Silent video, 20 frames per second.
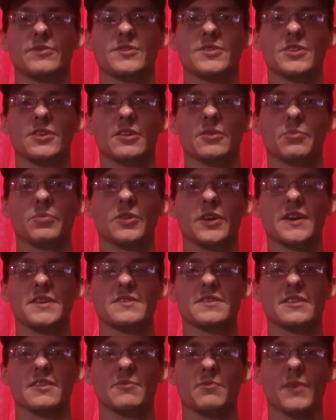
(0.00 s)
to the
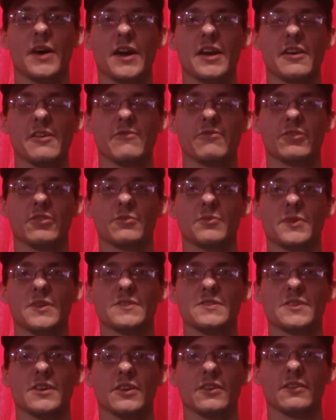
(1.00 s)
place that made it for me,
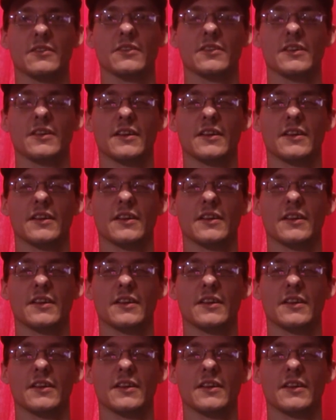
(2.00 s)
so